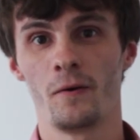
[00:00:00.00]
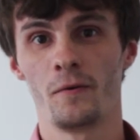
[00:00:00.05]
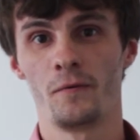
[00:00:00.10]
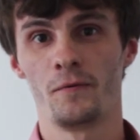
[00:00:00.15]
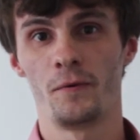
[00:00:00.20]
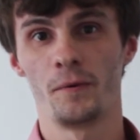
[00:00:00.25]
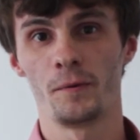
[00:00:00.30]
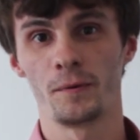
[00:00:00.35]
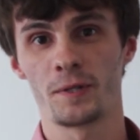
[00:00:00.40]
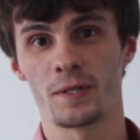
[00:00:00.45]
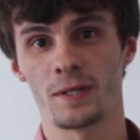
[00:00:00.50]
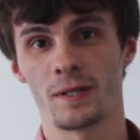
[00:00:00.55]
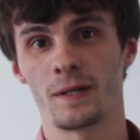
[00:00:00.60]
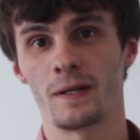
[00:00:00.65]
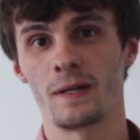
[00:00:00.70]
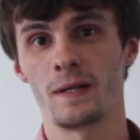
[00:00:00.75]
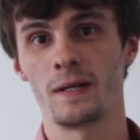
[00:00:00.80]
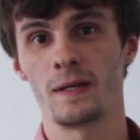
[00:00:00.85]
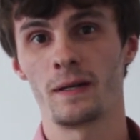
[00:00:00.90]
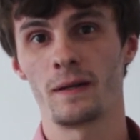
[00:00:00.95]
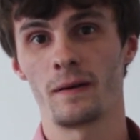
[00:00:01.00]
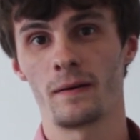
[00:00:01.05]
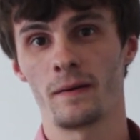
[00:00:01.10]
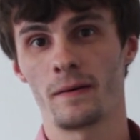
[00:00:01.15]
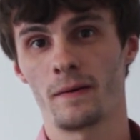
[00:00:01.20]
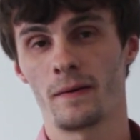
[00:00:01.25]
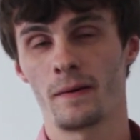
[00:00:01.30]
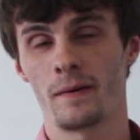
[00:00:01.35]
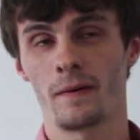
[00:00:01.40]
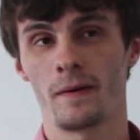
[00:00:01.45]
falsely
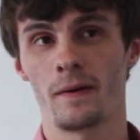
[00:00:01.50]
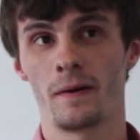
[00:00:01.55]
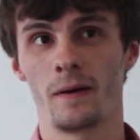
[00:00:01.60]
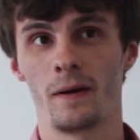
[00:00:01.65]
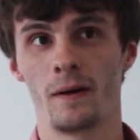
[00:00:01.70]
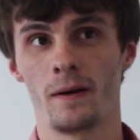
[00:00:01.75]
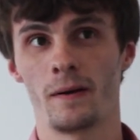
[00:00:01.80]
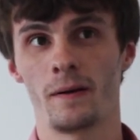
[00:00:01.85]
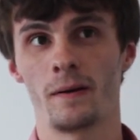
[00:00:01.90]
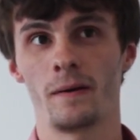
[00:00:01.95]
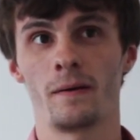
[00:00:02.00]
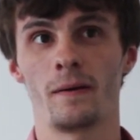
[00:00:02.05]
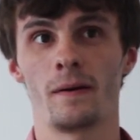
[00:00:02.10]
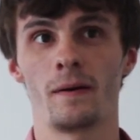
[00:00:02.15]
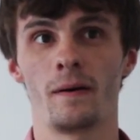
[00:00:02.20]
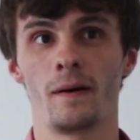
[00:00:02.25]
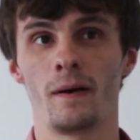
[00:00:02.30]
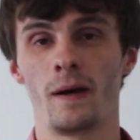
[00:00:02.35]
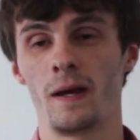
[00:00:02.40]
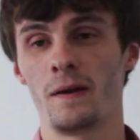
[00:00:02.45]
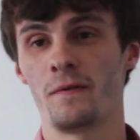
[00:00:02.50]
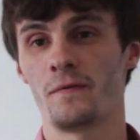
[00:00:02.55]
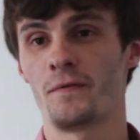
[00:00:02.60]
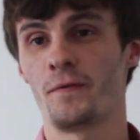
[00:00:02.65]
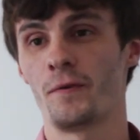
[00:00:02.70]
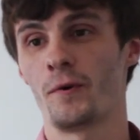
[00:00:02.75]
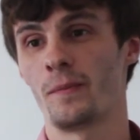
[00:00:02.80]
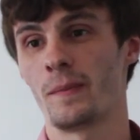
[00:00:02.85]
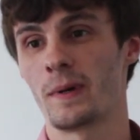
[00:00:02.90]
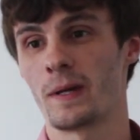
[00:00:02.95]

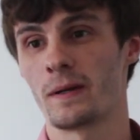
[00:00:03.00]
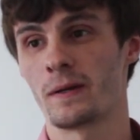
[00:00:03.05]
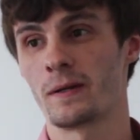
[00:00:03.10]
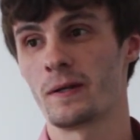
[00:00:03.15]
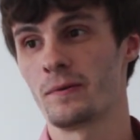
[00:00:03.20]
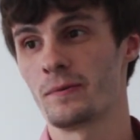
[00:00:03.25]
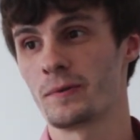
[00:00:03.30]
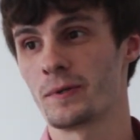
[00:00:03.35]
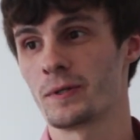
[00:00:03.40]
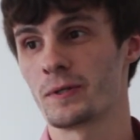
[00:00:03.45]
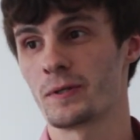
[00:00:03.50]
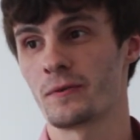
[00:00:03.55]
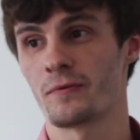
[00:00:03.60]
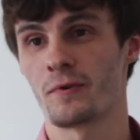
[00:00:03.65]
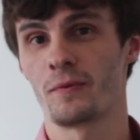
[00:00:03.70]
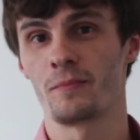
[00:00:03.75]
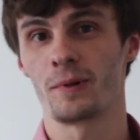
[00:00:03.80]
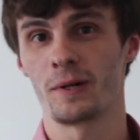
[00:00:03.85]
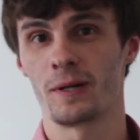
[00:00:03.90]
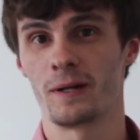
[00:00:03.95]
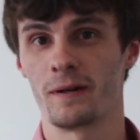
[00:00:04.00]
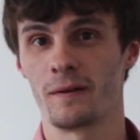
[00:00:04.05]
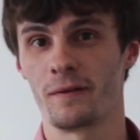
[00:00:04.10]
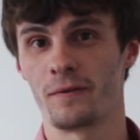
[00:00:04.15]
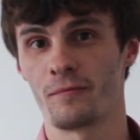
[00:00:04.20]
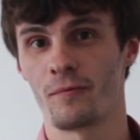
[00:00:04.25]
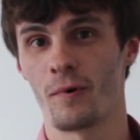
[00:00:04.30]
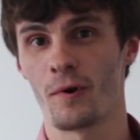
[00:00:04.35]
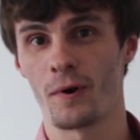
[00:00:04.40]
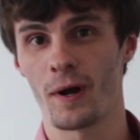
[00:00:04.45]
informing users of completely
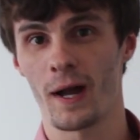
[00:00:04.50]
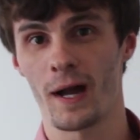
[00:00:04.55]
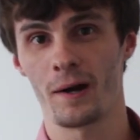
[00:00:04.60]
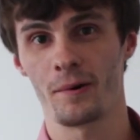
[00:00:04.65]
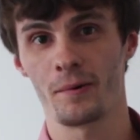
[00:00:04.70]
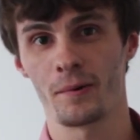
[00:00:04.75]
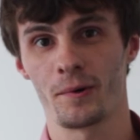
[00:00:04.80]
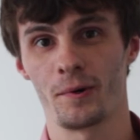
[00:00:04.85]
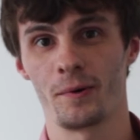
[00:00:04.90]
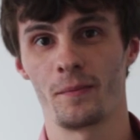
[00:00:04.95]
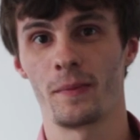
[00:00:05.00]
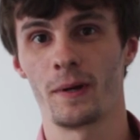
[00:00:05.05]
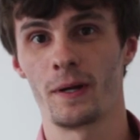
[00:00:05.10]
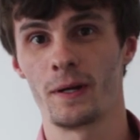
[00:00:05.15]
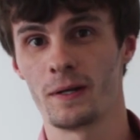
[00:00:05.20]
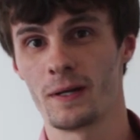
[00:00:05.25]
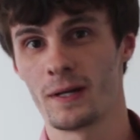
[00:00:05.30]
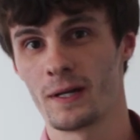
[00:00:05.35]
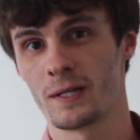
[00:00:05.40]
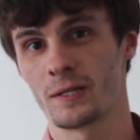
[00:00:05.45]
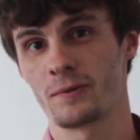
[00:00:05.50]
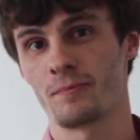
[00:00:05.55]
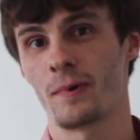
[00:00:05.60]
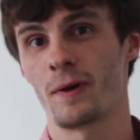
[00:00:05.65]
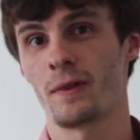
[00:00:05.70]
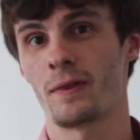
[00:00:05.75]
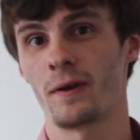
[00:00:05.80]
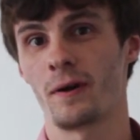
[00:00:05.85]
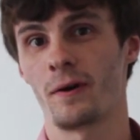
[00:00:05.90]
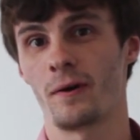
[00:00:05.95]
the wrong outcome in years
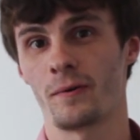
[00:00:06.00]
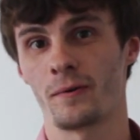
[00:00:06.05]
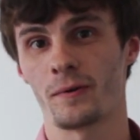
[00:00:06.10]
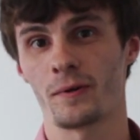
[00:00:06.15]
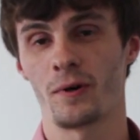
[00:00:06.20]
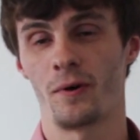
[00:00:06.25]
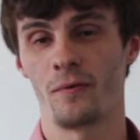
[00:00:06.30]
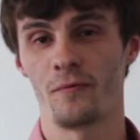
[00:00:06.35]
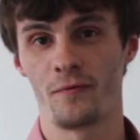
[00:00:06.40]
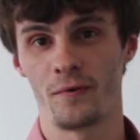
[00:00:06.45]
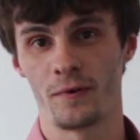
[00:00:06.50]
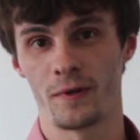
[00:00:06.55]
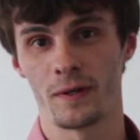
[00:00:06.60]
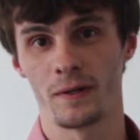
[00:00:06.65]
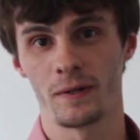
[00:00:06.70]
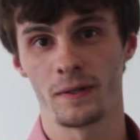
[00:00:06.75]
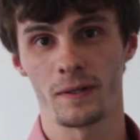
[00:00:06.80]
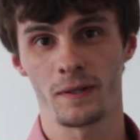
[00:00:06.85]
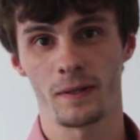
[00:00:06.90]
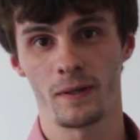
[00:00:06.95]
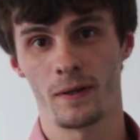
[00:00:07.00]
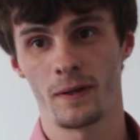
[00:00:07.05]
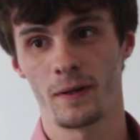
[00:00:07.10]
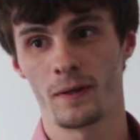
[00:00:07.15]
where they aren't confident.